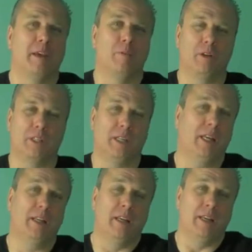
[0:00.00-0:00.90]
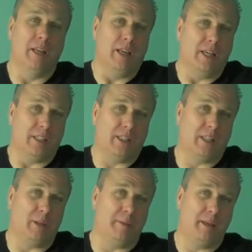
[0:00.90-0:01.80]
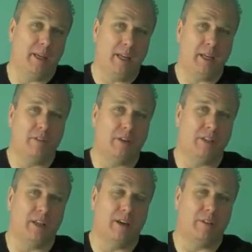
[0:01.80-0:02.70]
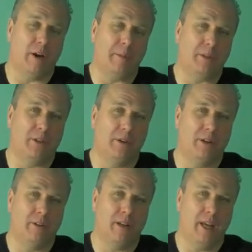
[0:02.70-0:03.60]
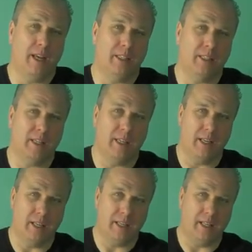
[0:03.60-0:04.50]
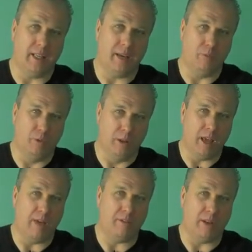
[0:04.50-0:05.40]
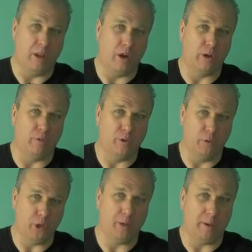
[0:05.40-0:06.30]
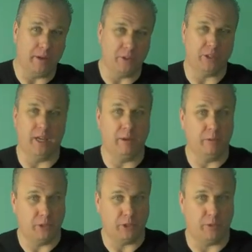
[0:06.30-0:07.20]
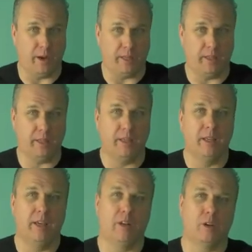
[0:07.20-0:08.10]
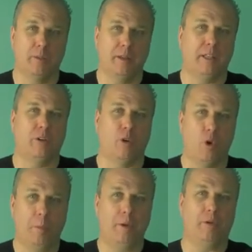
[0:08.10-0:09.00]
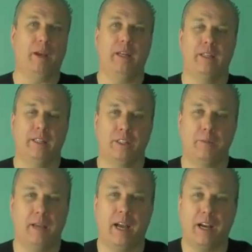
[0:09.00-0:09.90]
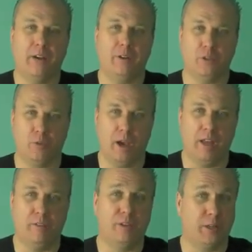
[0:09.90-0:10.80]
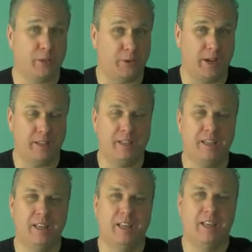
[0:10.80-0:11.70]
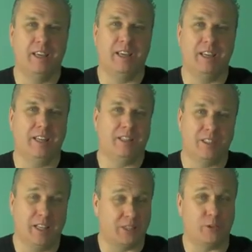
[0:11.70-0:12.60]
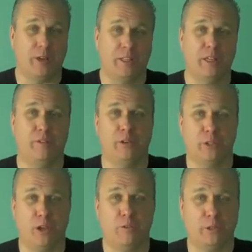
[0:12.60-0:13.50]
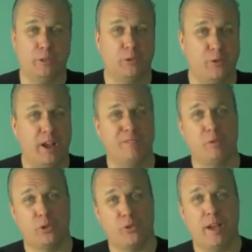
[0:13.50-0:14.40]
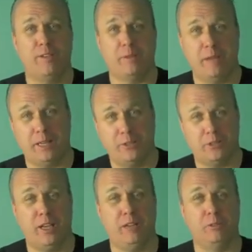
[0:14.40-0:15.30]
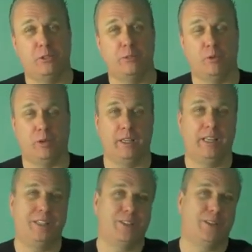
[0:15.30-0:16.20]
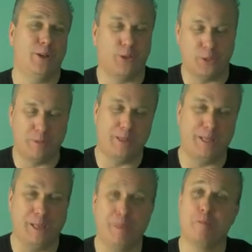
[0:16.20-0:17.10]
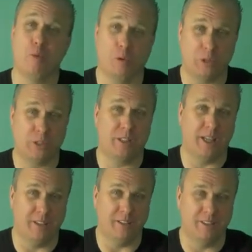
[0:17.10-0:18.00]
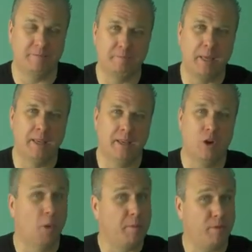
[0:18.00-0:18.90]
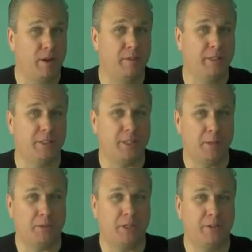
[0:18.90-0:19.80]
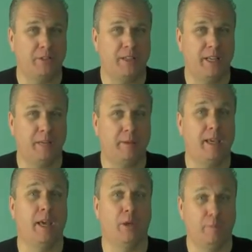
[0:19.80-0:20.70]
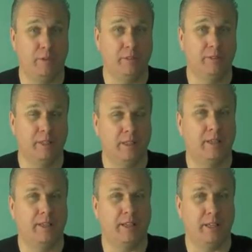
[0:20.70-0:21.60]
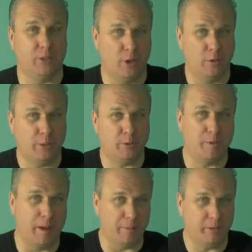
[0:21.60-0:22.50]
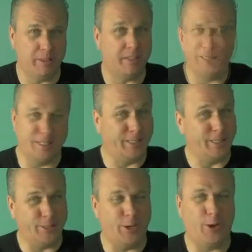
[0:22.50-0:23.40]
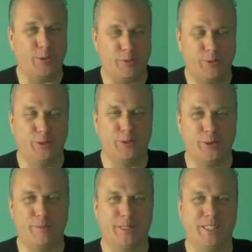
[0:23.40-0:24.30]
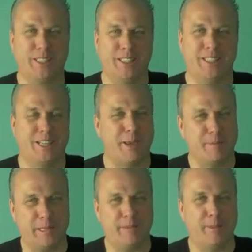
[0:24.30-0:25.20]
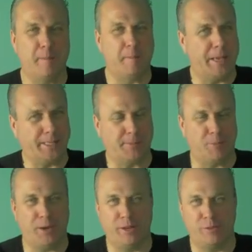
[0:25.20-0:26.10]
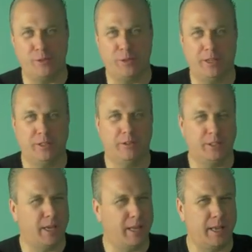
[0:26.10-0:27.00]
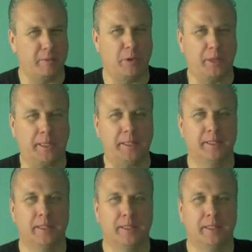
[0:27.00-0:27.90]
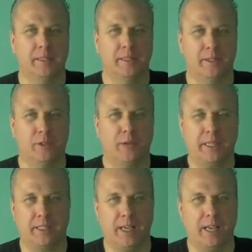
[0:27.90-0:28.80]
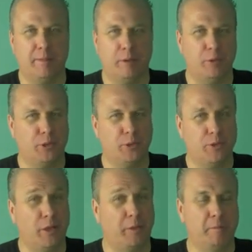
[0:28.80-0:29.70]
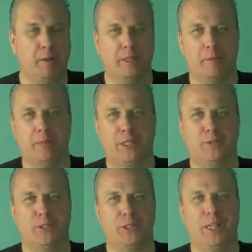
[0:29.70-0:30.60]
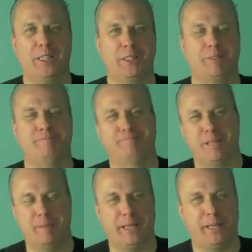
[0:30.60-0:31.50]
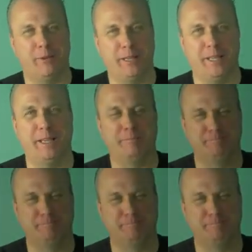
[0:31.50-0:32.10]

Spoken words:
And once again, as I said at the beginning of our episode here today, is that they will have a longer viewership on your site, which is a great thing, and ultimately their open rate tends to be higher as well if done correctly, and that's a great thing for yourself because it'll drive more traffic back to your site, which is more leads and ultimately more sales. Hope you found these tips here today to be helpful. And as always, remember that the leads are the fuel to your business. And I believe the best brand of fuel out there is online marketing. Until next time, I wish you nothing but the best of success, and make it a great day.